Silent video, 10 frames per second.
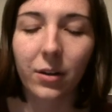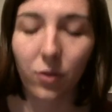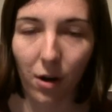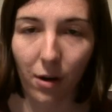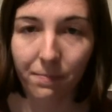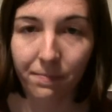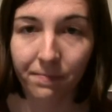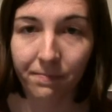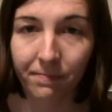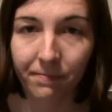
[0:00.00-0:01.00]
Crom
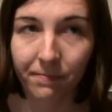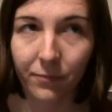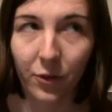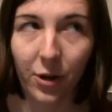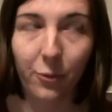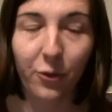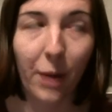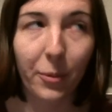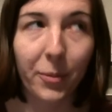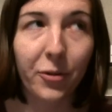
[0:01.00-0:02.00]
from
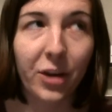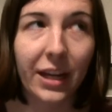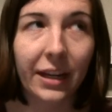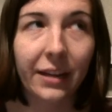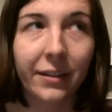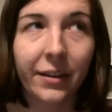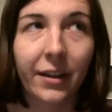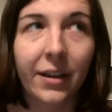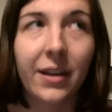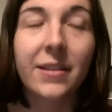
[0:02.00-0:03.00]
Fire Emblem
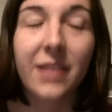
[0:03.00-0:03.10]
Awakening,